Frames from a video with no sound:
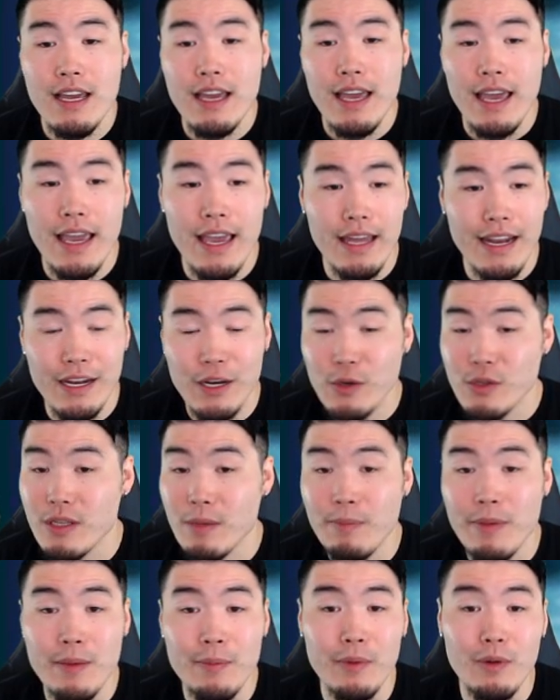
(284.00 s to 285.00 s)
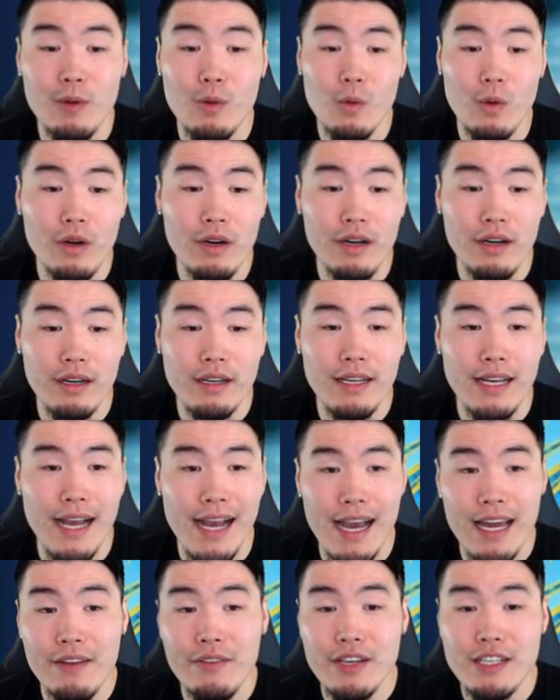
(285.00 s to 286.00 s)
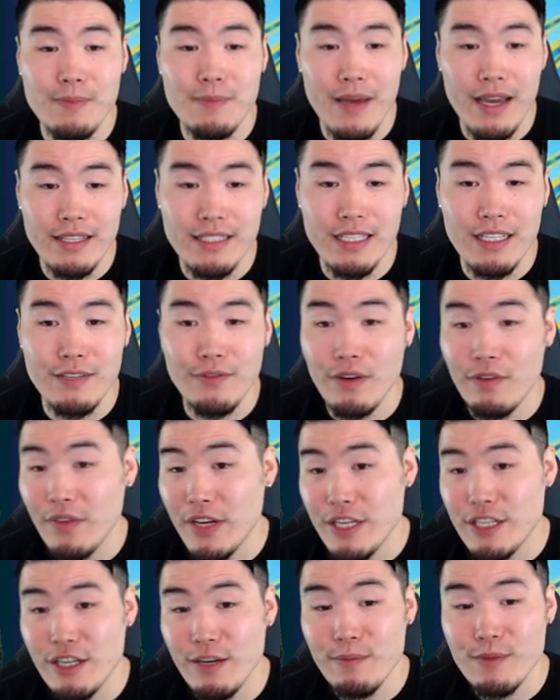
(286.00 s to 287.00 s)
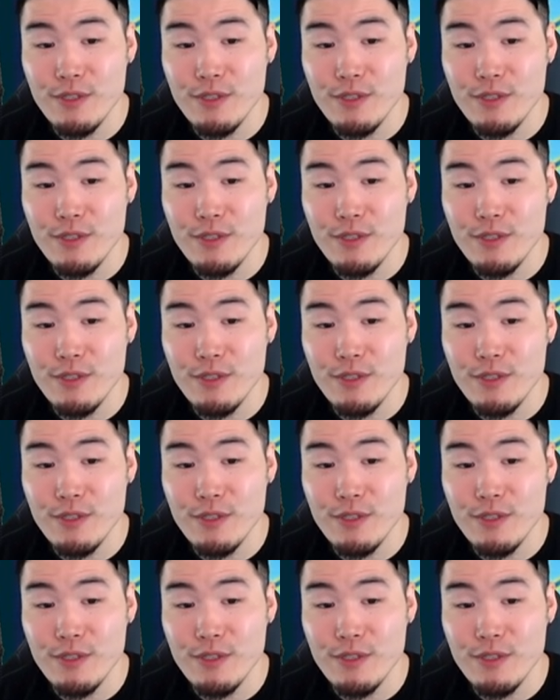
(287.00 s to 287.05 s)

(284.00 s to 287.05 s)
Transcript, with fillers: And I know some people were kind of expecting for V-Jump